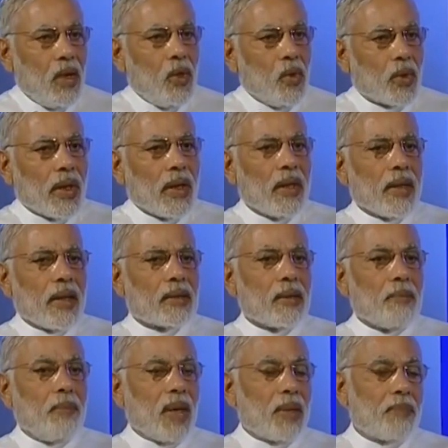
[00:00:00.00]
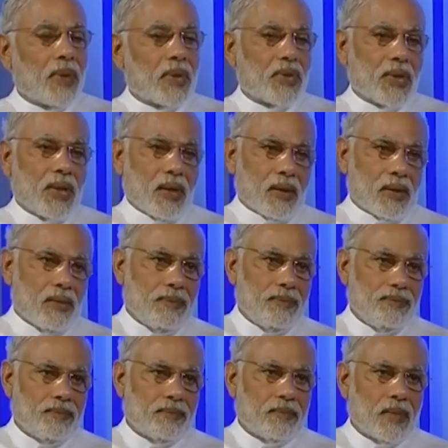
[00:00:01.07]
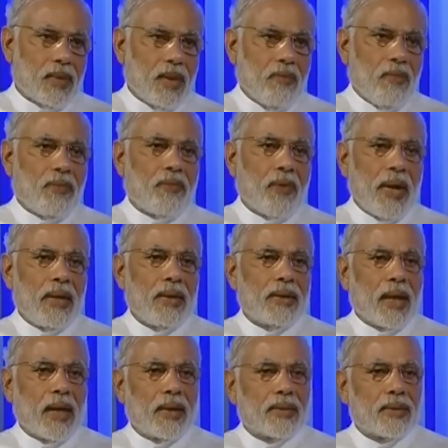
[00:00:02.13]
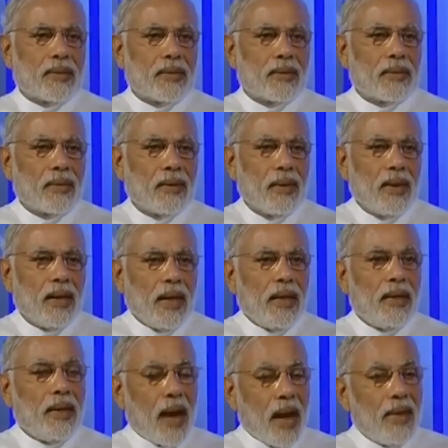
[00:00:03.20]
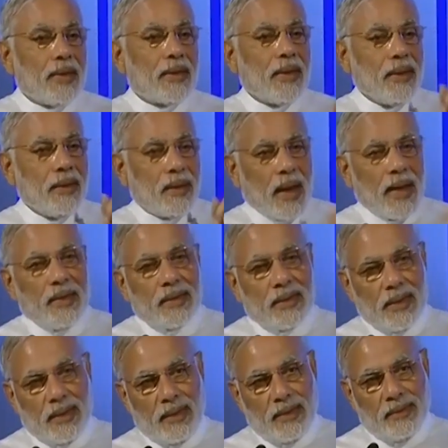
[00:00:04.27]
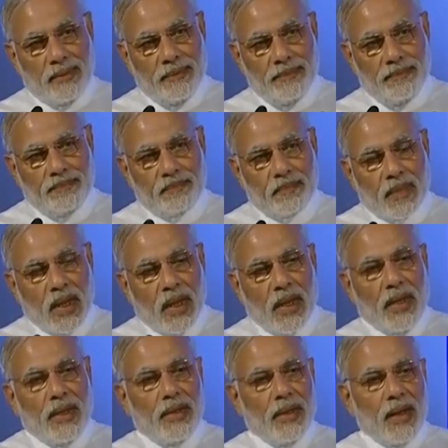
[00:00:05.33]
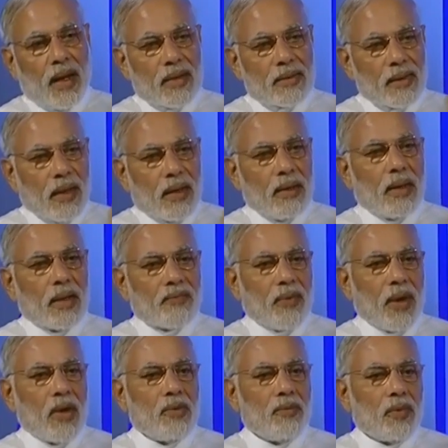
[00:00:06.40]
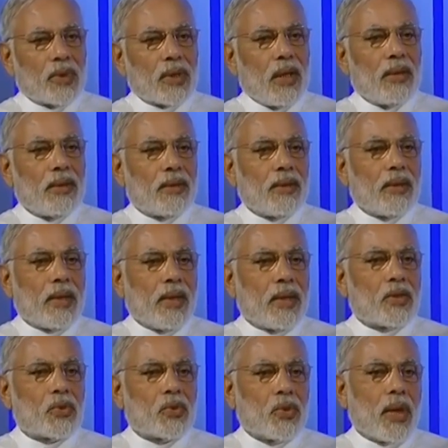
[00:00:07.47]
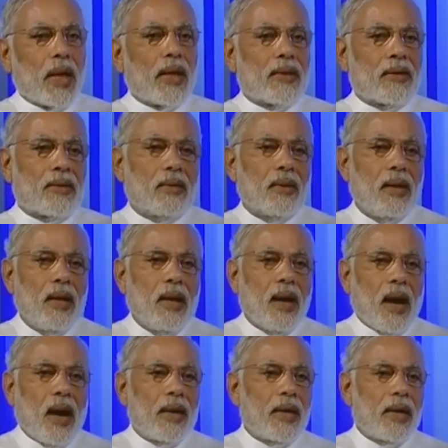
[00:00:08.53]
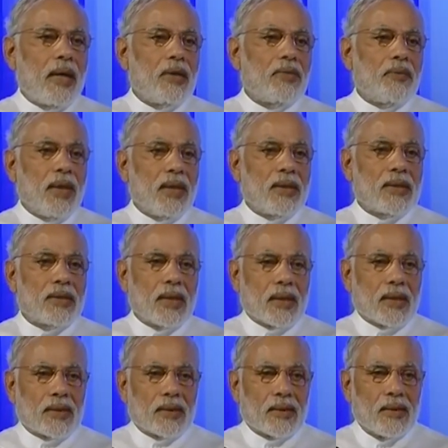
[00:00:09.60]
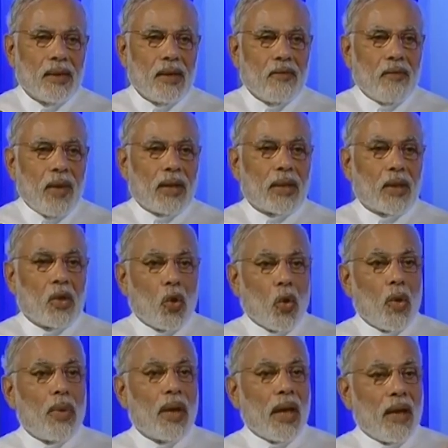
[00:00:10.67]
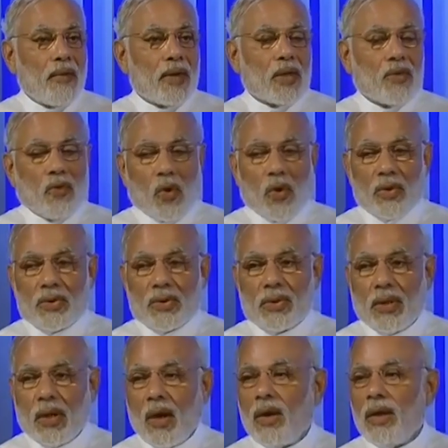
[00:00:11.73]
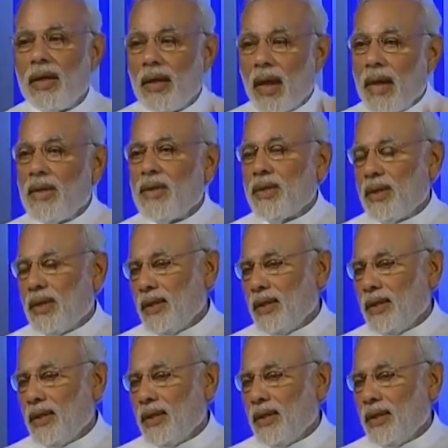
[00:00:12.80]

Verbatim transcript: Looking at the big picture, we find that in 1990, India's under-5 mortality rate stood at 126, while the global average was only 90.